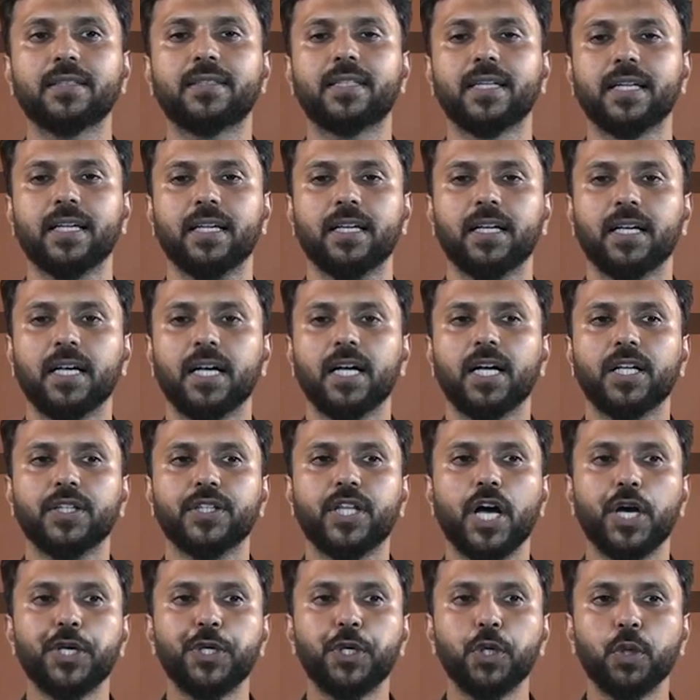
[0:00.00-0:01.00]
3,
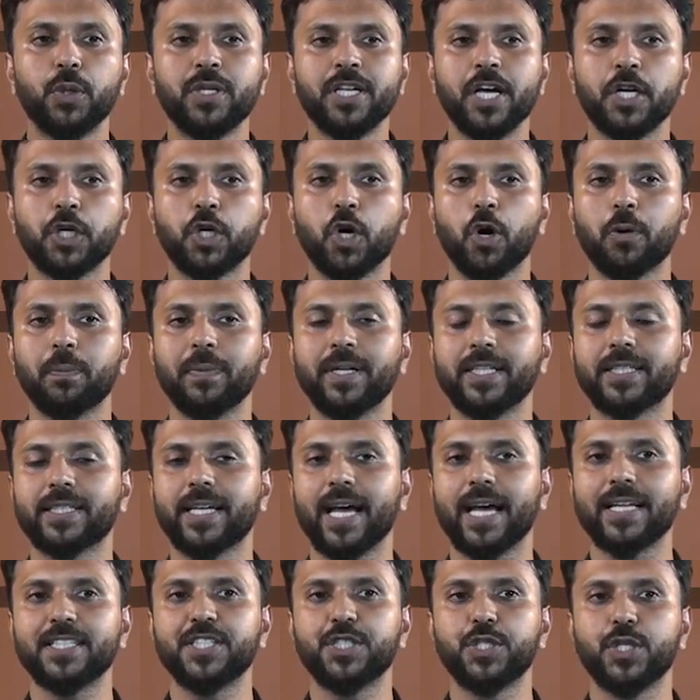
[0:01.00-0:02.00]
the union government
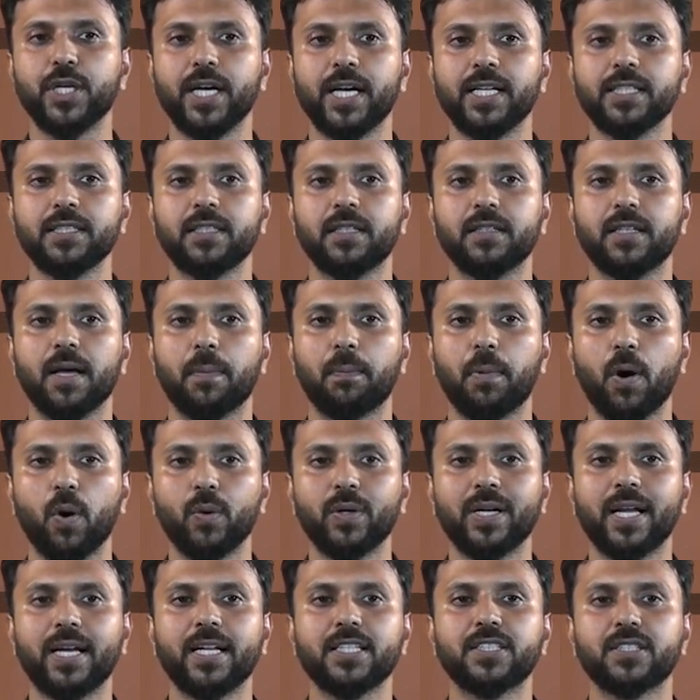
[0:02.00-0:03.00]
can change the
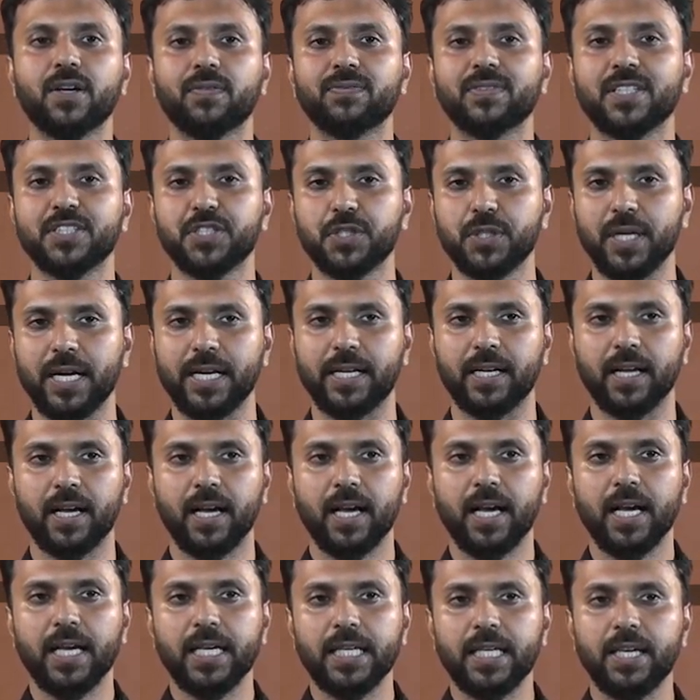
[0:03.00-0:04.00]
boundaries of the state
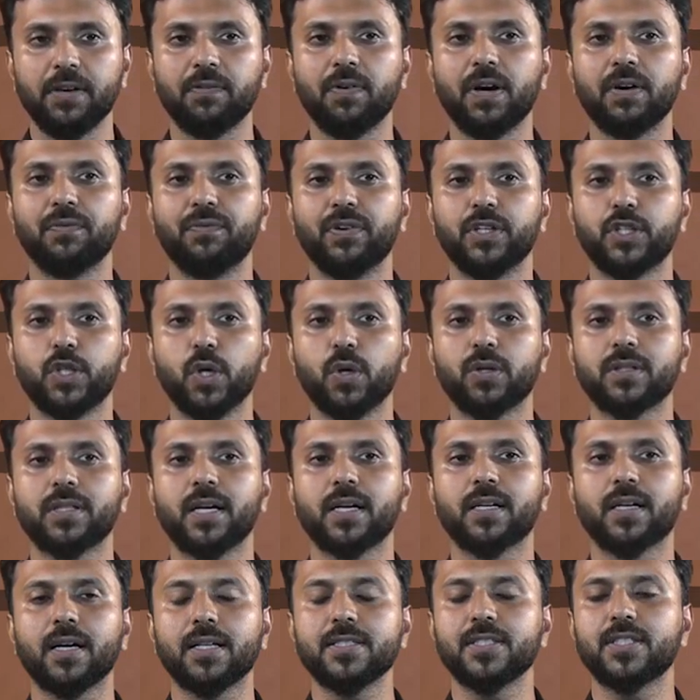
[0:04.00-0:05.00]
even without the
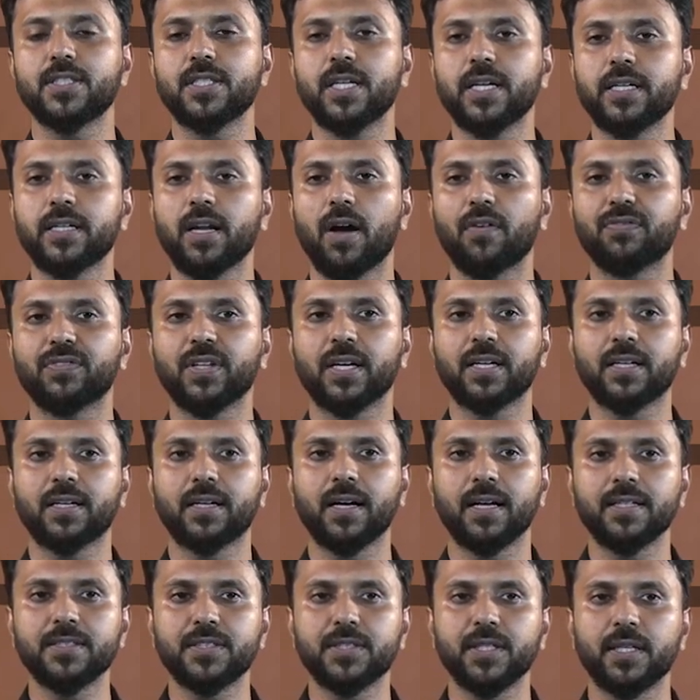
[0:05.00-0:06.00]
consent of the
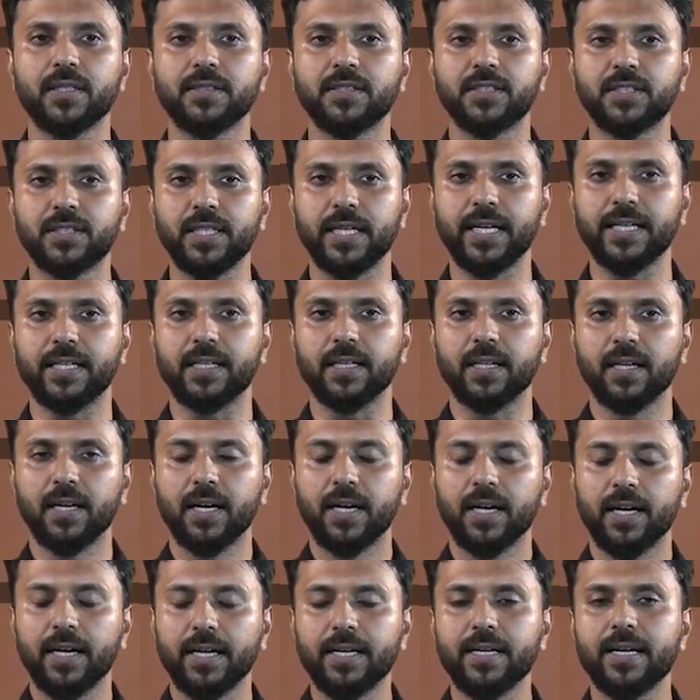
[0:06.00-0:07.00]
concerned state.
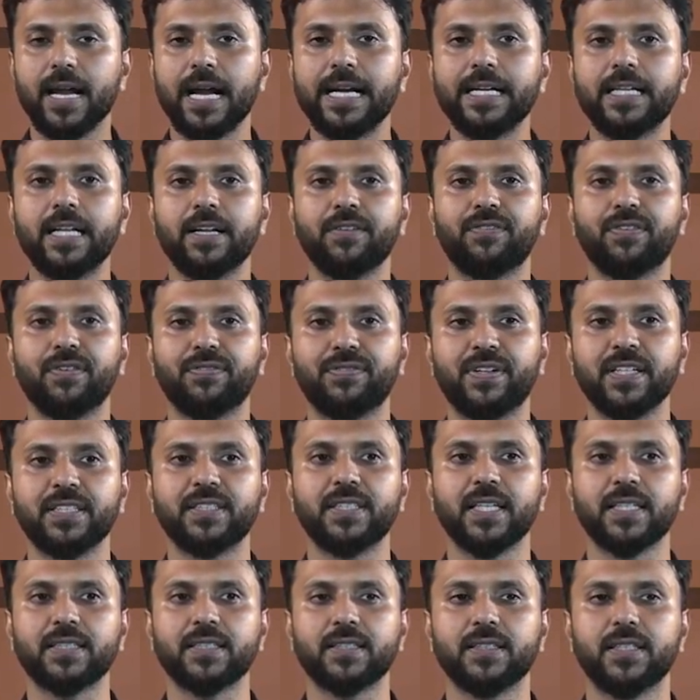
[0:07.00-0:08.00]
In
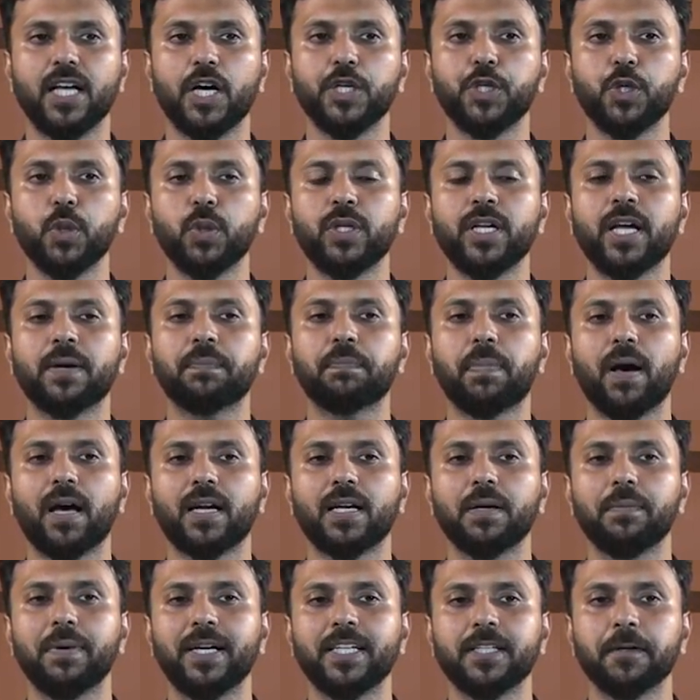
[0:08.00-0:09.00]
1956, the Union
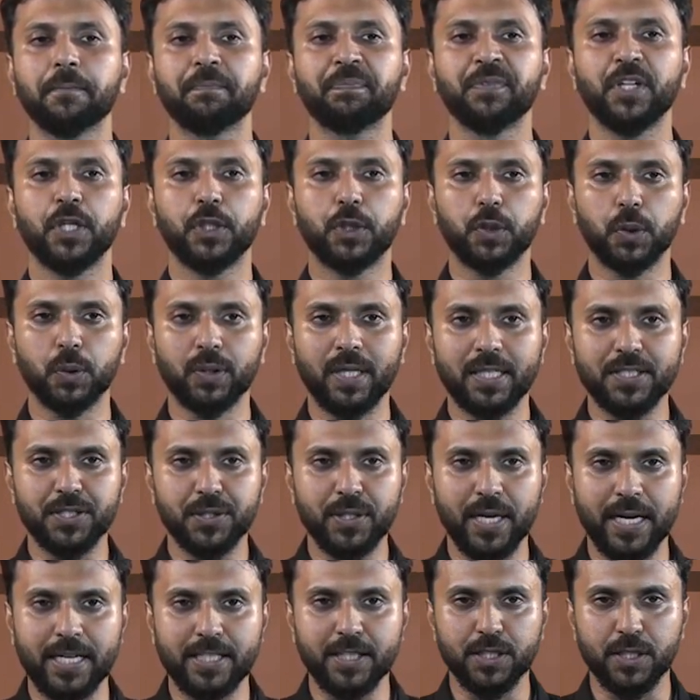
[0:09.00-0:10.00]
Parliament, through the
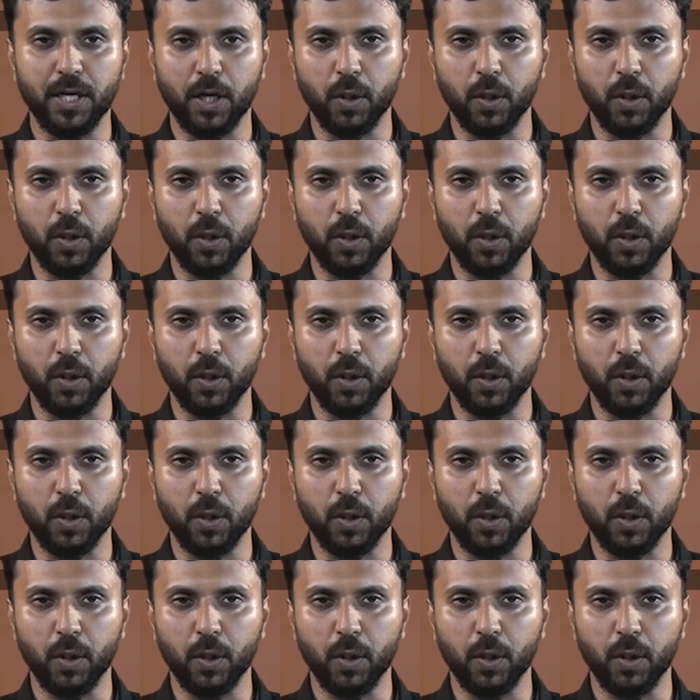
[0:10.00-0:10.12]
States